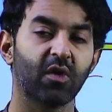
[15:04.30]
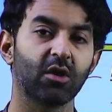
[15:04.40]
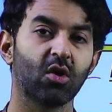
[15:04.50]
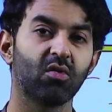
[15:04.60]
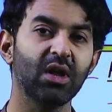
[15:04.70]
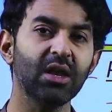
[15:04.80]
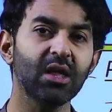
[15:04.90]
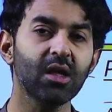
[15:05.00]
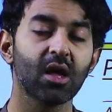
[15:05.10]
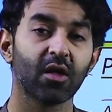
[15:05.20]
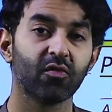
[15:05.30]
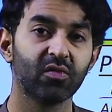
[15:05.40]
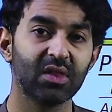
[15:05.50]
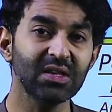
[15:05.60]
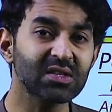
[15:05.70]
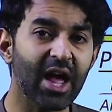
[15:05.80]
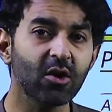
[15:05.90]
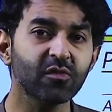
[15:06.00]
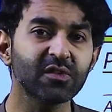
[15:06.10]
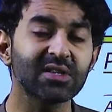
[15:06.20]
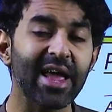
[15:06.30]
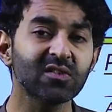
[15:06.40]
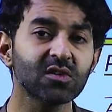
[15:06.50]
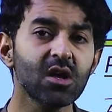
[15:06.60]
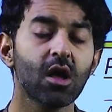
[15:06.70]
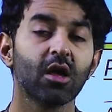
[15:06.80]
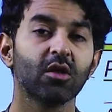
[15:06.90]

you're reading this kind of stanza,